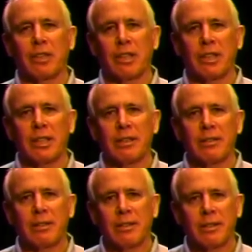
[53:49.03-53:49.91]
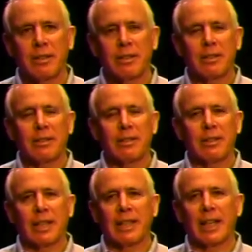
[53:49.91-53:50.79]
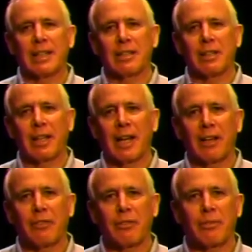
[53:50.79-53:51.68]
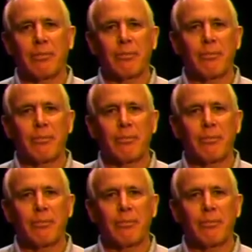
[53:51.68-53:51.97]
good and then it doesn't last.